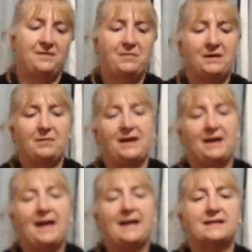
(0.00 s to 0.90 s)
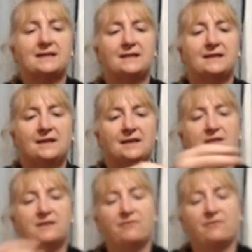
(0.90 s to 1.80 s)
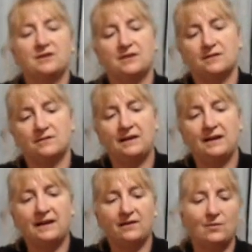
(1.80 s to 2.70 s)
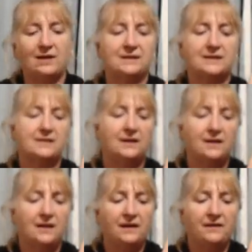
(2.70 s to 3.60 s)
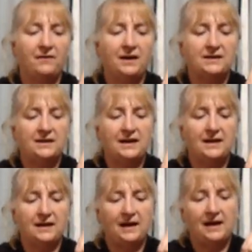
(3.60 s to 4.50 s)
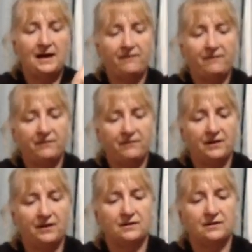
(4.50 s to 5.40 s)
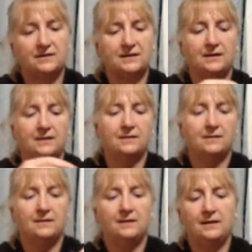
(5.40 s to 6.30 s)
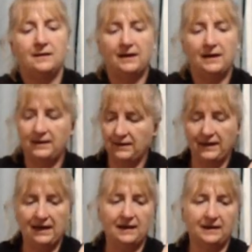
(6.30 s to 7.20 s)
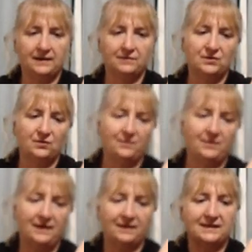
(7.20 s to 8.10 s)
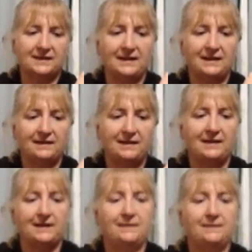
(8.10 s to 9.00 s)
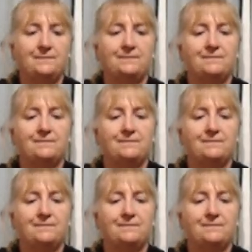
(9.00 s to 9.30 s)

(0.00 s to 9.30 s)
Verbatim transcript: maybe about eight different length ones. If I take half of those and I cut them to about this length here,